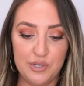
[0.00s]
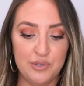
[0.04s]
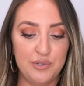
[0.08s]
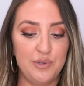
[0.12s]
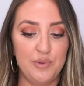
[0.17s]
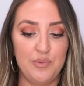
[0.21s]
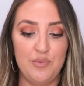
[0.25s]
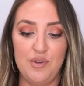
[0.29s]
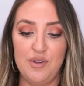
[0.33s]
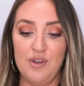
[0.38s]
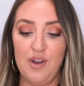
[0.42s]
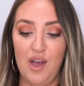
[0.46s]
You
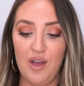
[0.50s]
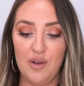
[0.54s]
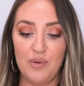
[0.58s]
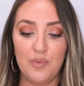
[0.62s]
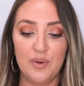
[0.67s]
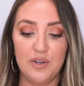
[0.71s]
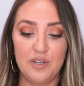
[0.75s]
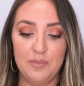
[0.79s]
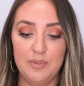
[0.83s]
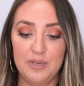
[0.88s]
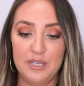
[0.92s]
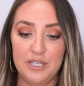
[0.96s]
do not
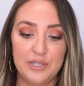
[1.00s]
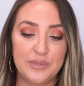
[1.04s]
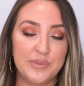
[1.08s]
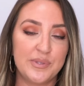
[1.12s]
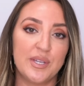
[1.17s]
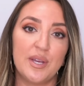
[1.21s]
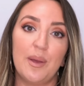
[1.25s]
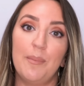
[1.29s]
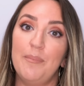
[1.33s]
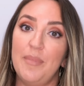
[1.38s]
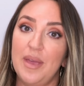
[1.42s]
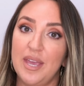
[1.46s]
want to be
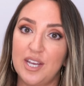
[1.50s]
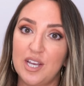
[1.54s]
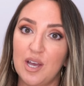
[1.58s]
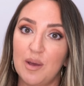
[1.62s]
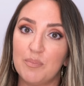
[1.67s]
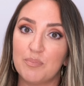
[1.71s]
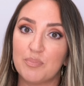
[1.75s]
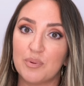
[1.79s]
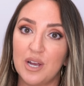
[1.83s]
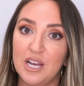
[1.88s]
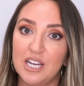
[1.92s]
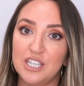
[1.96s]
using a
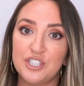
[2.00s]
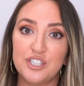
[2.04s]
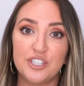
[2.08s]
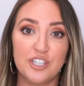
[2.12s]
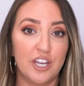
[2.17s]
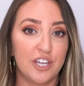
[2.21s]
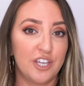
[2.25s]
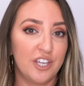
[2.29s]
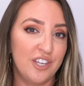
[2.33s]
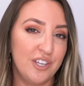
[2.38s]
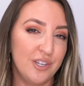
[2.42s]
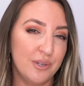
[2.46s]
makeup brush,
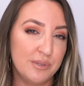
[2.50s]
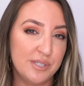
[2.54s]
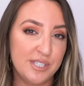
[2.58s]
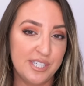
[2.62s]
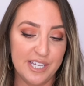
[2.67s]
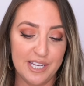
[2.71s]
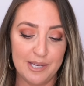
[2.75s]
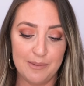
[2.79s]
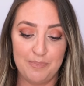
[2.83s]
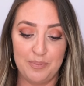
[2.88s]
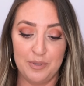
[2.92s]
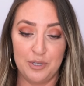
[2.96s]
a
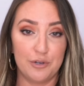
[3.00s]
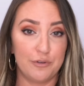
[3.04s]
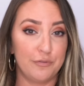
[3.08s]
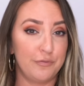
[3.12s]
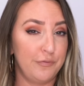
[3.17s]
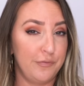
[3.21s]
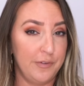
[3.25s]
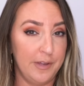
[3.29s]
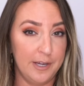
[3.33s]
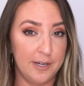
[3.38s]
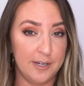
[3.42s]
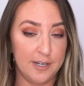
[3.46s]
Q-tip, your
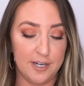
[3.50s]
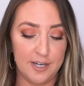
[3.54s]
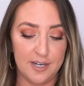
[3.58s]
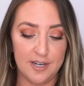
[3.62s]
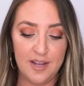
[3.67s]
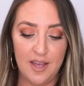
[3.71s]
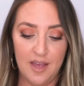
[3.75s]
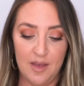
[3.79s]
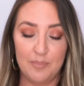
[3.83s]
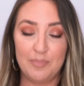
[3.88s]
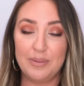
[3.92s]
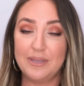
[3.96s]

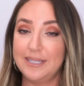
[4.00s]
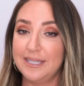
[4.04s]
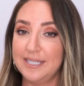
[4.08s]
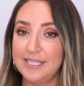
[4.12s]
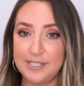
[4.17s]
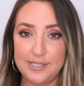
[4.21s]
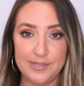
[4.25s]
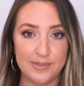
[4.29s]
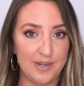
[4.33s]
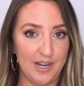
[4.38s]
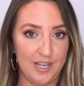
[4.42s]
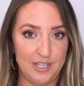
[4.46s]
finger.
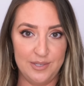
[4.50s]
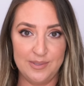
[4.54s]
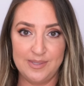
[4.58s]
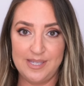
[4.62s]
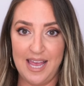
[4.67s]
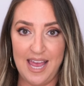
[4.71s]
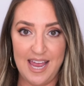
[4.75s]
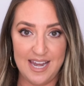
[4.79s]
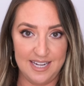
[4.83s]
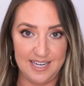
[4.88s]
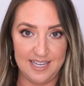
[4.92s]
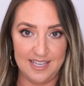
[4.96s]
Please do not use
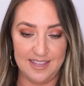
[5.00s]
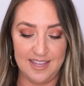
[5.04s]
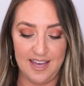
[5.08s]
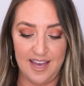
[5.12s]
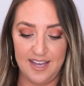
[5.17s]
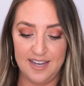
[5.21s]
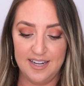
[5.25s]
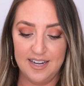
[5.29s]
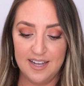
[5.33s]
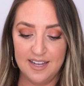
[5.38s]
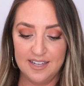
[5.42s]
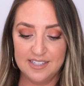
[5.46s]
any of
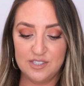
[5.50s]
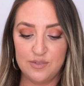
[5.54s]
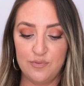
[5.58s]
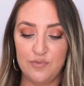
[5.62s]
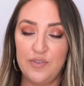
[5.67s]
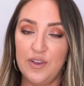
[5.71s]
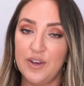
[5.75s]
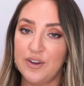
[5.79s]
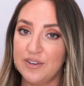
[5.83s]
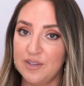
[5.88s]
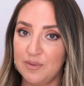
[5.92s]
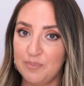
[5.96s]
that. It's
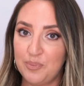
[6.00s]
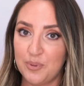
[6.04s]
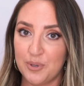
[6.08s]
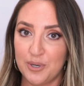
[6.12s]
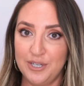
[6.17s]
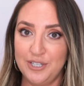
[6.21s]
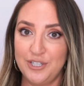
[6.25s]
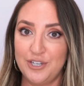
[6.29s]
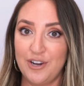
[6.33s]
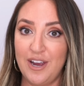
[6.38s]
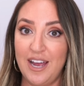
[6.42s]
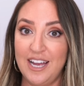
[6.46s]
very
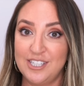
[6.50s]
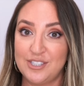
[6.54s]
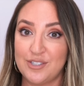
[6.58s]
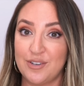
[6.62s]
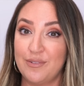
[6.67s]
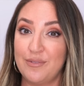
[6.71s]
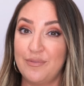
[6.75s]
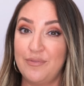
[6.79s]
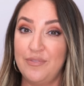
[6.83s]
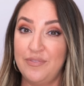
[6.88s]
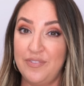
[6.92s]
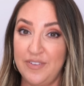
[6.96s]
important. Your eyes
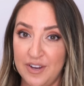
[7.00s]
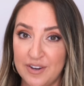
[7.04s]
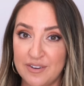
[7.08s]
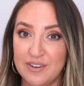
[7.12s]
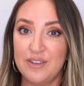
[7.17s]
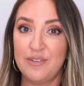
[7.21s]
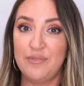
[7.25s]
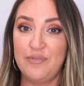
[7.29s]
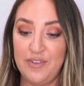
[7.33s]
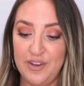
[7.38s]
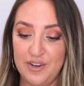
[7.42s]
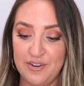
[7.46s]
are
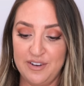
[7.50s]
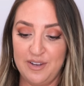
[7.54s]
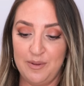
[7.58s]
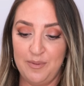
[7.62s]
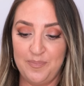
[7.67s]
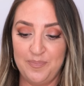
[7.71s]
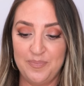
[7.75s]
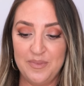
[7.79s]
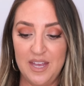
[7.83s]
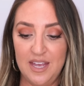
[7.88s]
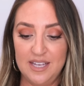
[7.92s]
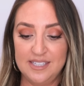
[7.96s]
very, very
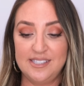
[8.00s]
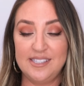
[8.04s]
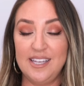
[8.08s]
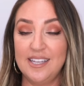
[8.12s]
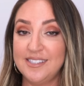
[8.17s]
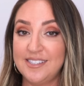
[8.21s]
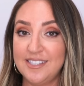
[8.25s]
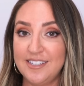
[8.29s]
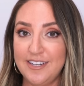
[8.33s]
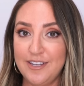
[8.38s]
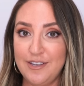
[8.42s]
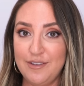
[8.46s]

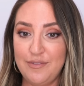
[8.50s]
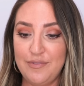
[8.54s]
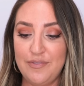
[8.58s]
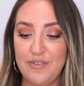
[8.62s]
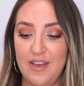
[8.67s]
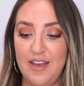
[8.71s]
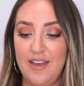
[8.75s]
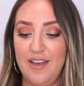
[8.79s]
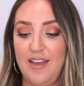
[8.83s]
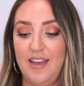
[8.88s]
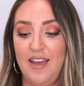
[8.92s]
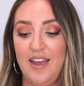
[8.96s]
sensitive,
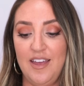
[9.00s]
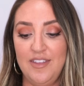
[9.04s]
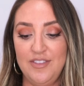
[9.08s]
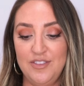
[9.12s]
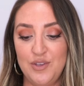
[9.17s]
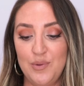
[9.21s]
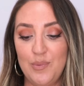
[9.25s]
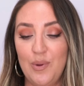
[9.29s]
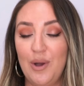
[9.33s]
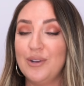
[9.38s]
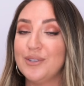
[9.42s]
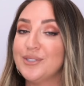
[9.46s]

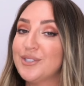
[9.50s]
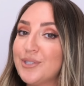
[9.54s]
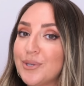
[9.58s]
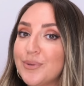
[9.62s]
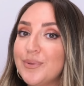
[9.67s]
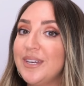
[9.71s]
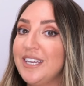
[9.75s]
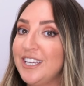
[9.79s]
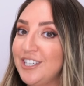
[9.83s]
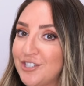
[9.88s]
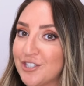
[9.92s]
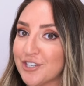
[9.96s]
and you also
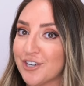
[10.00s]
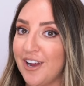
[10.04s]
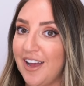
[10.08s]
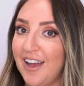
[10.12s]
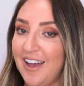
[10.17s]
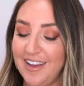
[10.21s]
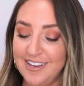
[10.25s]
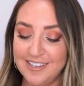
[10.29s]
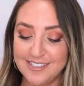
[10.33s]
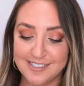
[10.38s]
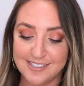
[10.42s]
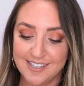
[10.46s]
need your
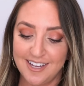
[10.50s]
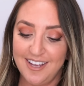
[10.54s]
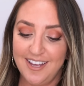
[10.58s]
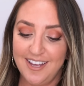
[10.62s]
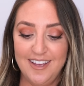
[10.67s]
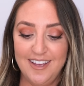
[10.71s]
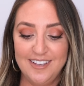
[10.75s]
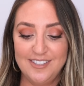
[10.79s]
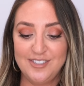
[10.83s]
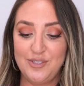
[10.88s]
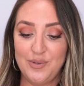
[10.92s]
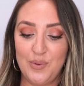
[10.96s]
eyes.
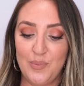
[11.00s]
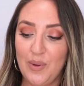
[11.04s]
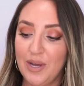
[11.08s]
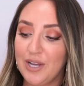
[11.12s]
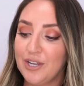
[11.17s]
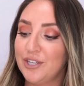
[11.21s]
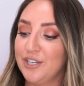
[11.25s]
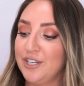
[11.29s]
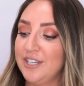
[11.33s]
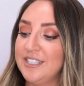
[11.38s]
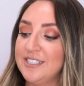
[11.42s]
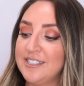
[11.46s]
So
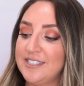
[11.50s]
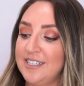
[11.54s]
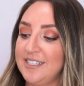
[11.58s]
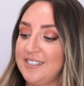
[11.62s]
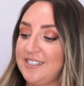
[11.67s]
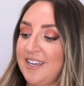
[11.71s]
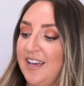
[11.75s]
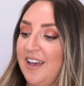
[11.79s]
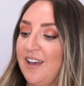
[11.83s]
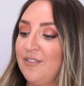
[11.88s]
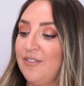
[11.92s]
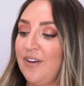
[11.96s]
what good is it
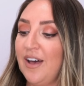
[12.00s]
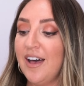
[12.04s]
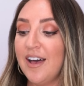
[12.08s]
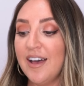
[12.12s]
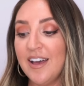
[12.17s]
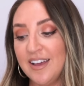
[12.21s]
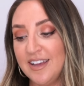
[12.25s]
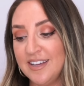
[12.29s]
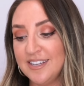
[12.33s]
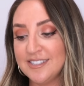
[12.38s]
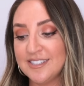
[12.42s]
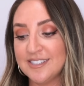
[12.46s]
to have
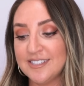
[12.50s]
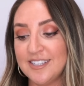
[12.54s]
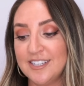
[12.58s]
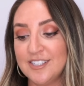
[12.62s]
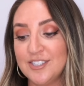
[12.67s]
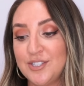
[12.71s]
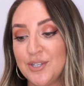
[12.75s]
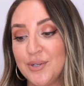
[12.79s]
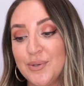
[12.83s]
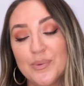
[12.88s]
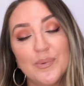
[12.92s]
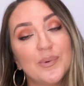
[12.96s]
eyes
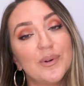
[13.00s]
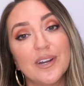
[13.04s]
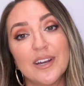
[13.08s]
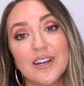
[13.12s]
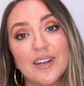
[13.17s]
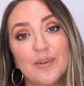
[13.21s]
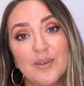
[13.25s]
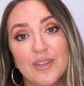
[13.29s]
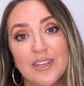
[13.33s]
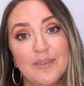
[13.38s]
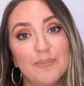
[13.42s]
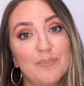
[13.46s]
that don't
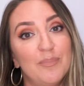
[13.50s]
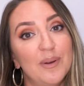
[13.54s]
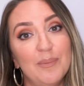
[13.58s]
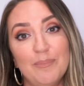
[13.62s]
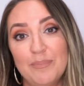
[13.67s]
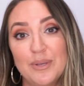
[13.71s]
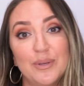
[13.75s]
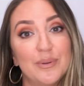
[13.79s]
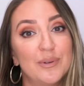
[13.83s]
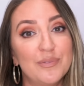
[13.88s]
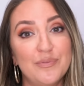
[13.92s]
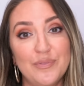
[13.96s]
work but
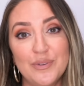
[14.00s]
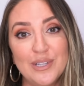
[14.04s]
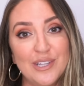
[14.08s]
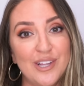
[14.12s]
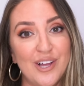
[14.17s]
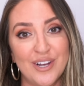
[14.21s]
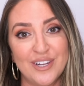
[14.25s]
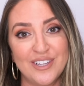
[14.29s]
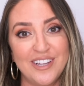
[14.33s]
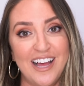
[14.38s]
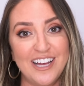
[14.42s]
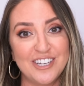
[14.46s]
beautiful
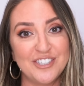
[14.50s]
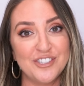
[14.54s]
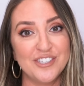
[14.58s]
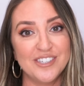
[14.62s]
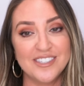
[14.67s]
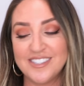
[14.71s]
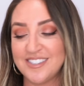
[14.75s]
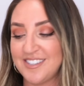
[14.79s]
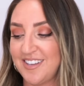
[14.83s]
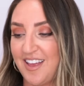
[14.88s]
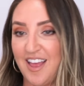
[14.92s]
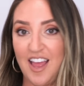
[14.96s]
long
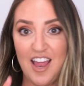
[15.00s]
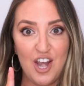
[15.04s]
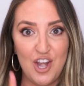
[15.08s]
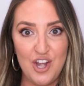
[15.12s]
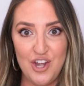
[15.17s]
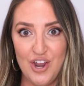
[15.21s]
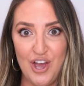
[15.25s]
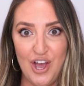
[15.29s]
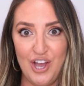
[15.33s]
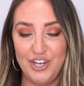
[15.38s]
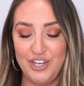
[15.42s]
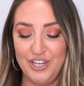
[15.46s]
lashes?
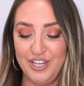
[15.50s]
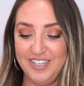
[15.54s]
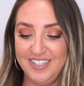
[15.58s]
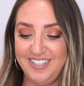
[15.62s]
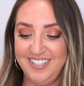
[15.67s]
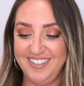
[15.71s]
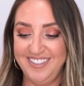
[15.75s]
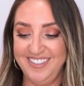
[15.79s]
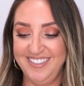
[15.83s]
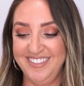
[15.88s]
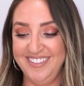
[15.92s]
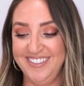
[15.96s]
Not good.
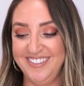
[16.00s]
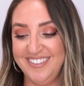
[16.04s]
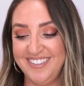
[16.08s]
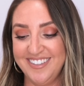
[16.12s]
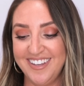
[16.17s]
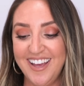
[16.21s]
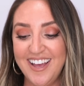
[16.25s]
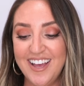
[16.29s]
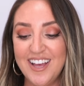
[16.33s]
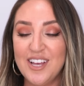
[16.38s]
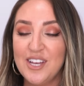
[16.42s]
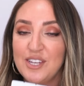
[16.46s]

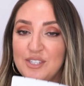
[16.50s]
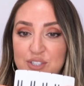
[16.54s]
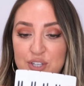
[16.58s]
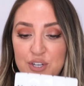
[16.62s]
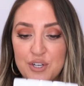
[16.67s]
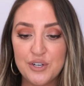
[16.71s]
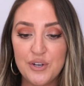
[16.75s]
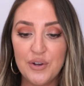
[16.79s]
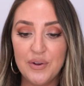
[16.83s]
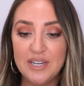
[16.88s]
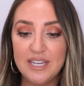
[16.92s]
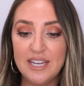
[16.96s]
So
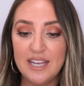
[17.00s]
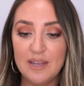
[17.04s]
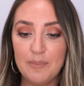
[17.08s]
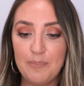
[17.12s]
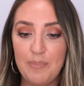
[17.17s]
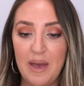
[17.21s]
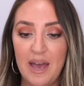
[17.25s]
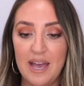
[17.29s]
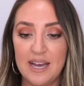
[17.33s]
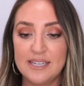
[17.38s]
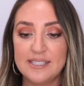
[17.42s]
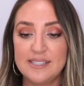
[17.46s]
you're going to
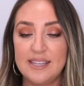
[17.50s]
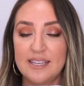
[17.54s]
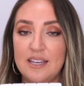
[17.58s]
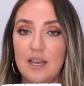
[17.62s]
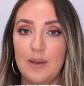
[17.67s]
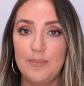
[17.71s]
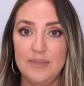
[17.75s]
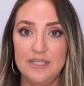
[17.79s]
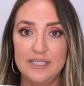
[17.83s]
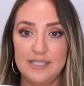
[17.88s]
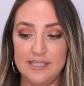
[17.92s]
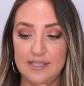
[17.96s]
get packs. They
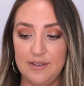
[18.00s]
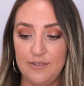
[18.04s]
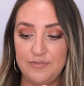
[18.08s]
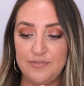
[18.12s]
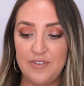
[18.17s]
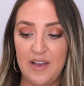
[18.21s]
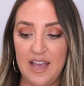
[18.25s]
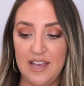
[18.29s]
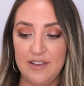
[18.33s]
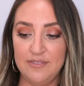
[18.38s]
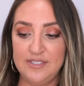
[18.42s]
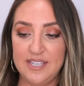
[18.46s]
come in
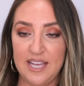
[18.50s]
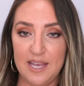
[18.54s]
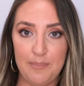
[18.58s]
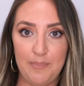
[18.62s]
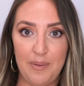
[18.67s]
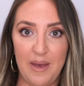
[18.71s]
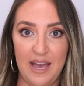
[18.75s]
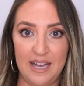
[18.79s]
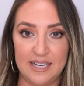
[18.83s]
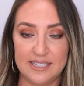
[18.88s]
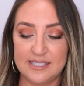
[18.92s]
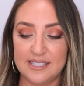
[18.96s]
5-day
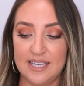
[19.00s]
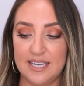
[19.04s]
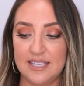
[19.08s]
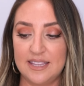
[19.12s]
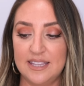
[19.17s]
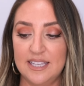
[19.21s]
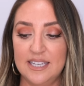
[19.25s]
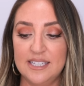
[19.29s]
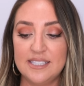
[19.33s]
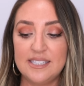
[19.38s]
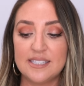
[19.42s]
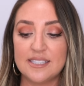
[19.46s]
packs like
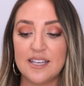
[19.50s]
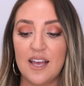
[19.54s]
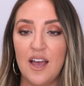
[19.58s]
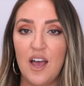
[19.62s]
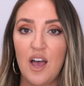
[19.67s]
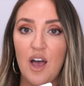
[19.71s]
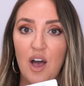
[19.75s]
this.